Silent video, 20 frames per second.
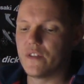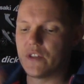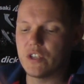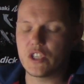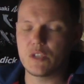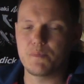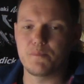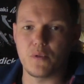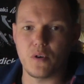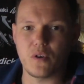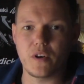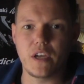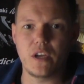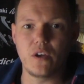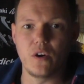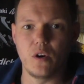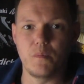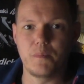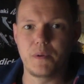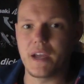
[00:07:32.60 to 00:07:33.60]
the
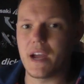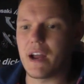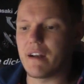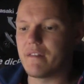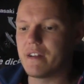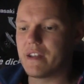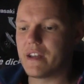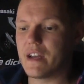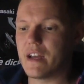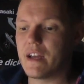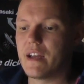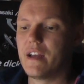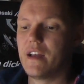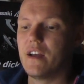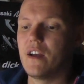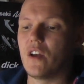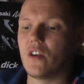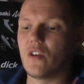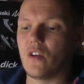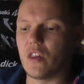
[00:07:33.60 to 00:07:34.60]
sprocket hub carrier,
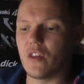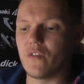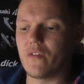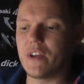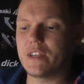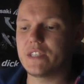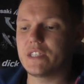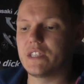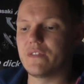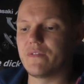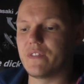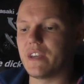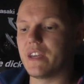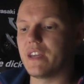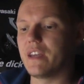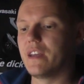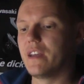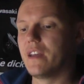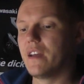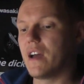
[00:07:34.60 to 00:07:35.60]
and all the rest of
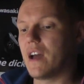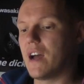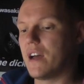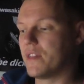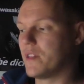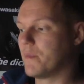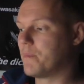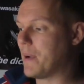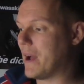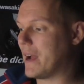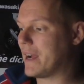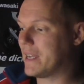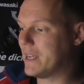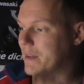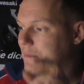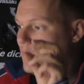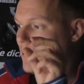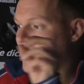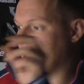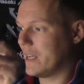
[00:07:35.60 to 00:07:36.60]
it, and the
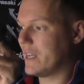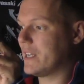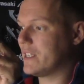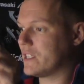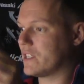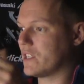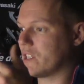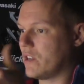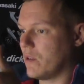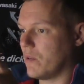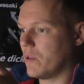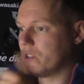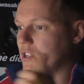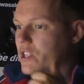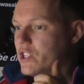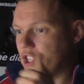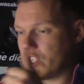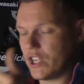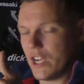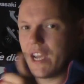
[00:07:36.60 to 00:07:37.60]
backing plates that go on
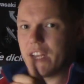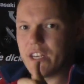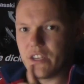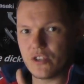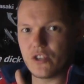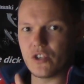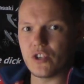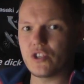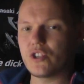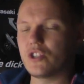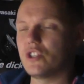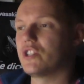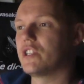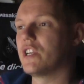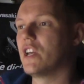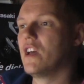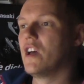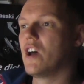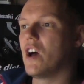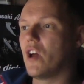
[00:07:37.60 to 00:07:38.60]
your chain
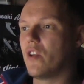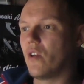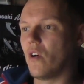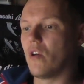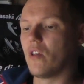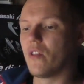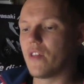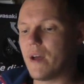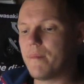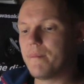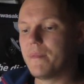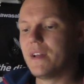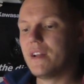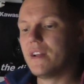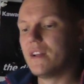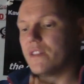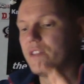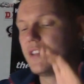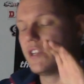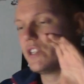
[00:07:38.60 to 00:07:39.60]
adjusters, and all them.
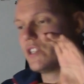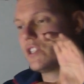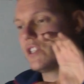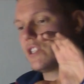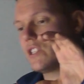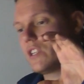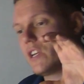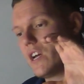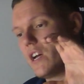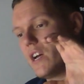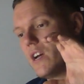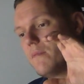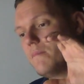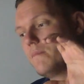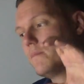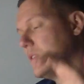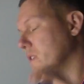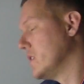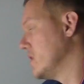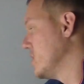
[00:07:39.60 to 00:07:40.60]
There's um,